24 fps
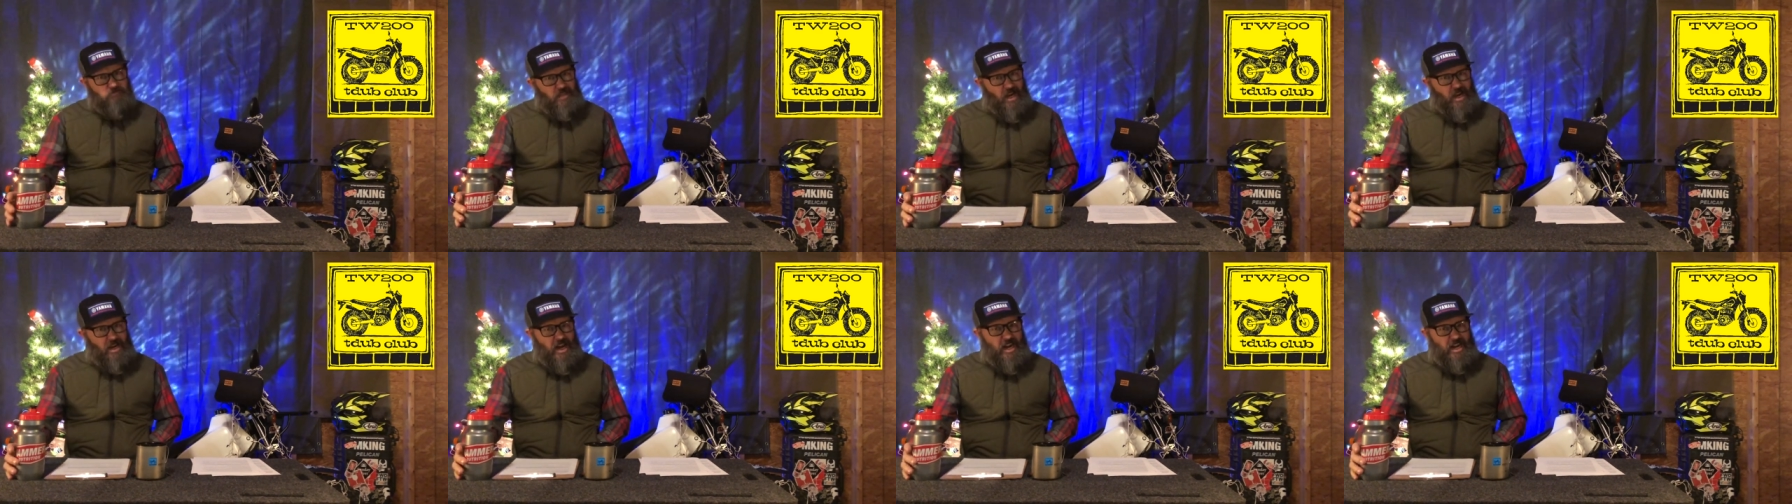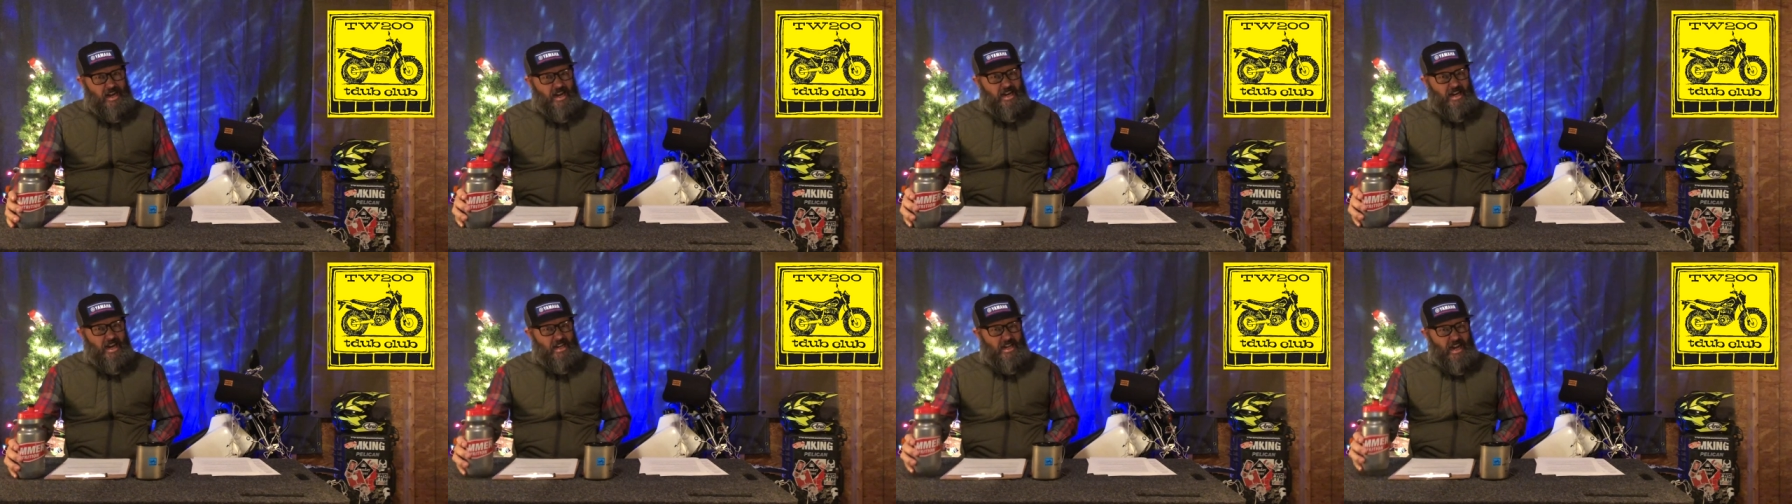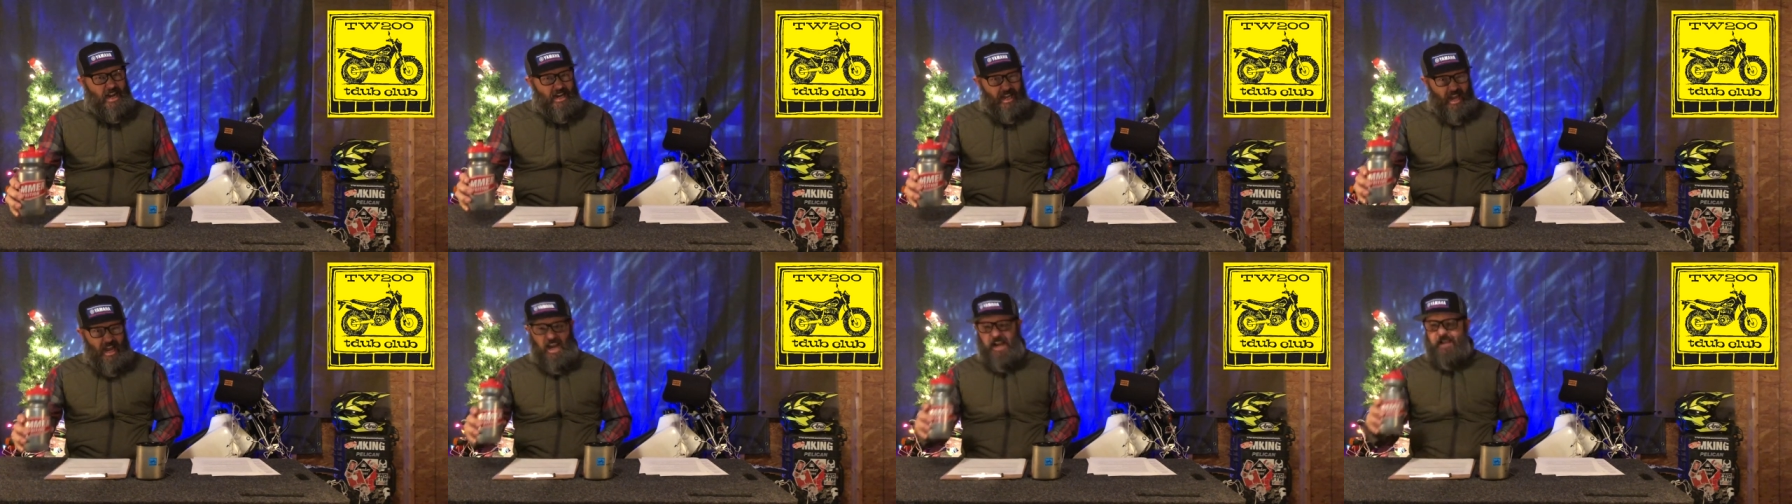Da, da, da,
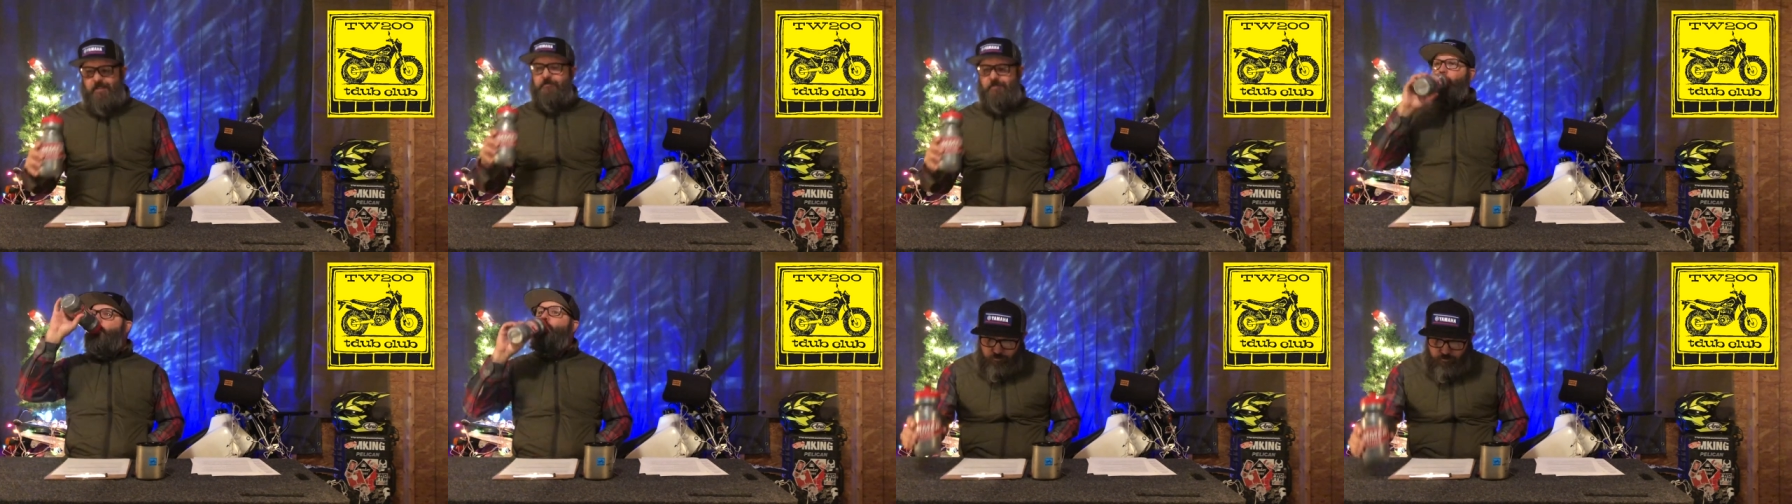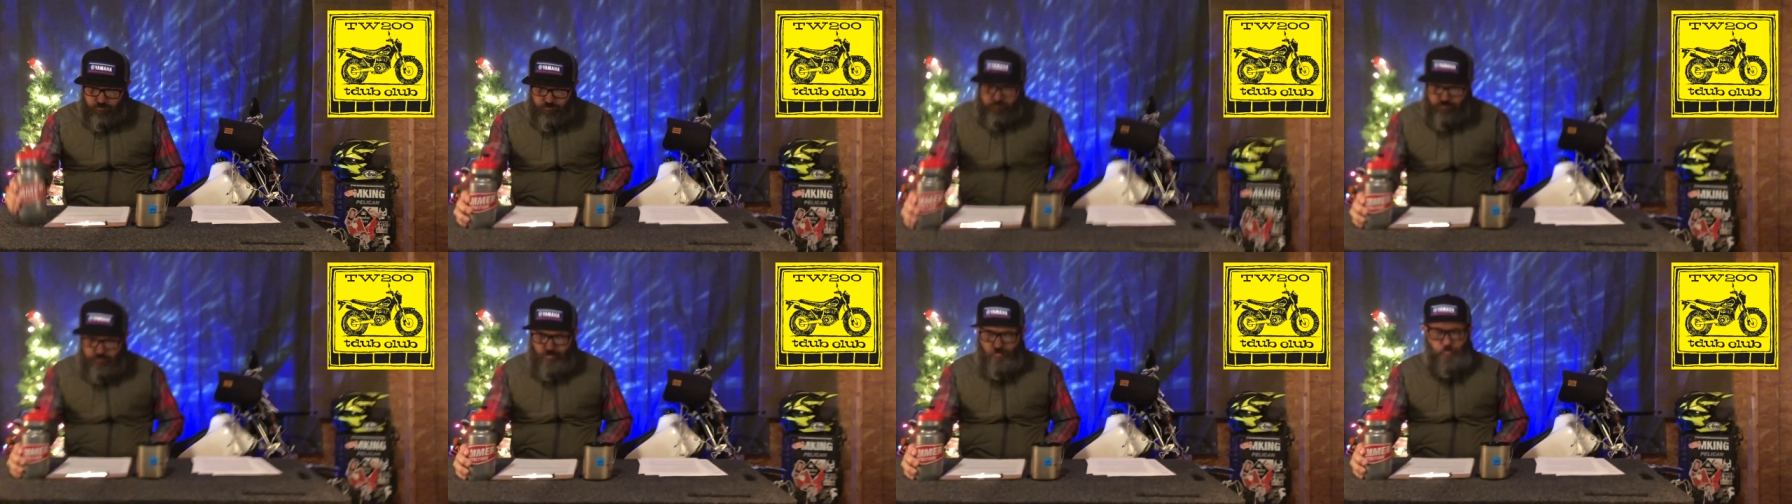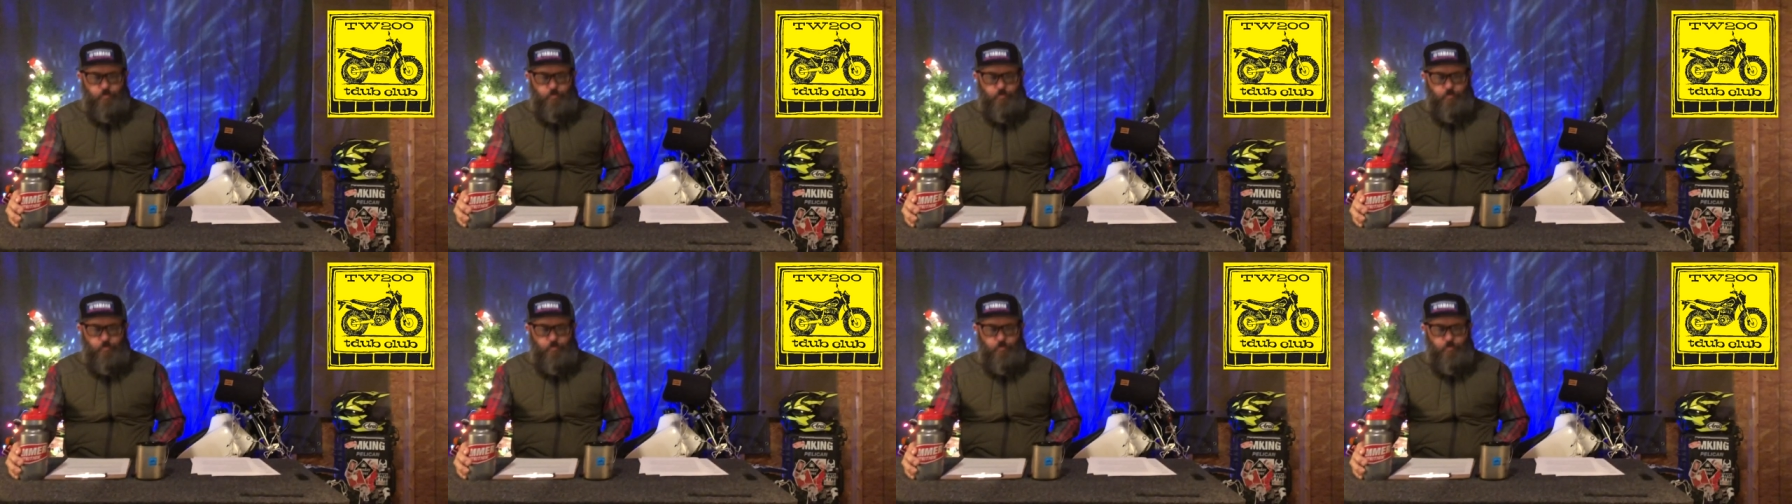da, da.